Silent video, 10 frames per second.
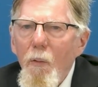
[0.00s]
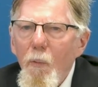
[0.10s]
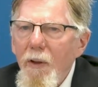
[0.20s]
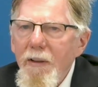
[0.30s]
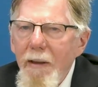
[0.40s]

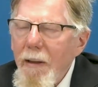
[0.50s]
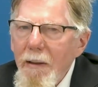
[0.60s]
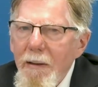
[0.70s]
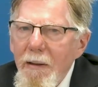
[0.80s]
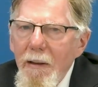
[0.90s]
was
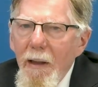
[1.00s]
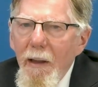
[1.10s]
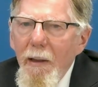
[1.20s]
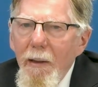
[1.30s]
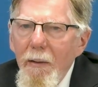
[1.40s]
that
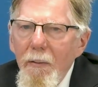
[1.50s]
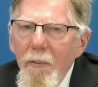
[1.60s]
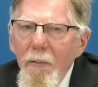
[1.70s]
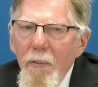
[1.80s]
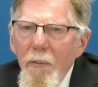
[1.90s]

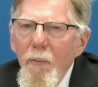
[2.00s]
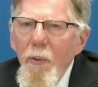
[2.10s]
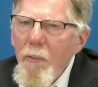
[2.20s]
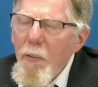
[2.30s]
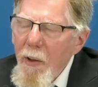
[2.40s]

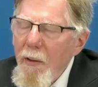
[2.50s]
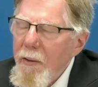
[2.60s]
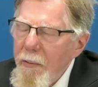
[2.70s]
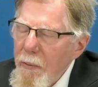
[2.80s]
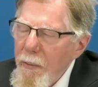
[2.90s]
we were part
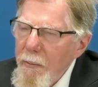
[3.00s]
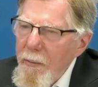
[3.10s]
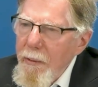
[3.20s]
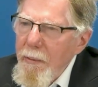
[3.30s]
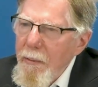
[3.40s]
of the
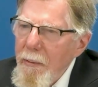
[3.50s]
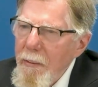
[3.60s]
ordinary